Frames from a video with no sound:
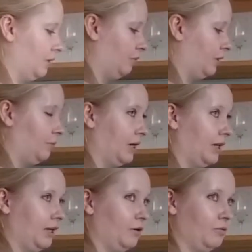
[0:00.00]
When my
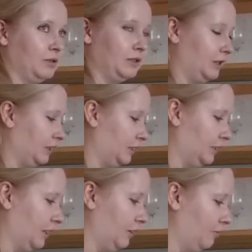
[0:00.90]
kid was little
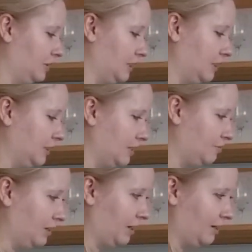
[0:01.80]
and he was eating his
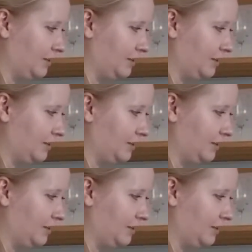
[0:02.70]
banana, he